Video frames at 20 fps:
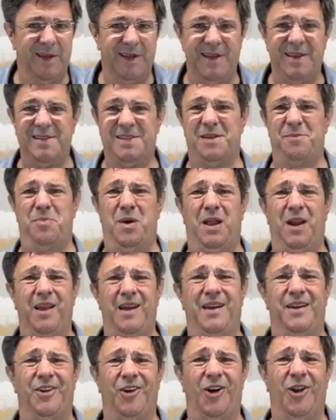
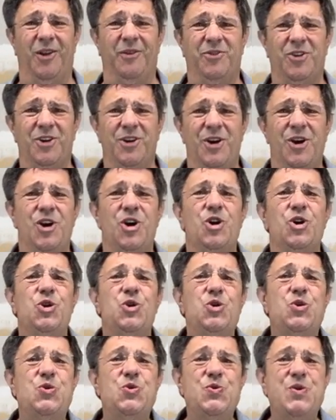Isabella and Oliver?
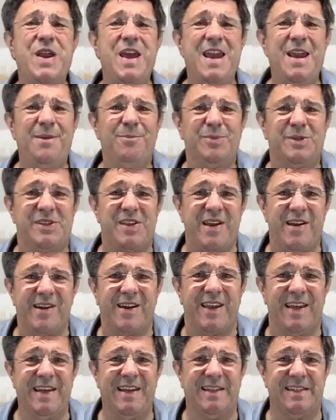Who names their
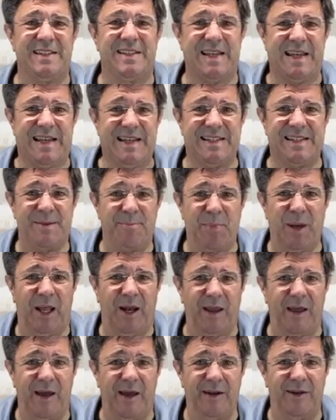kids
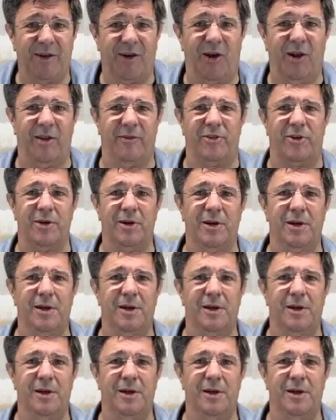Isabella and Oliver?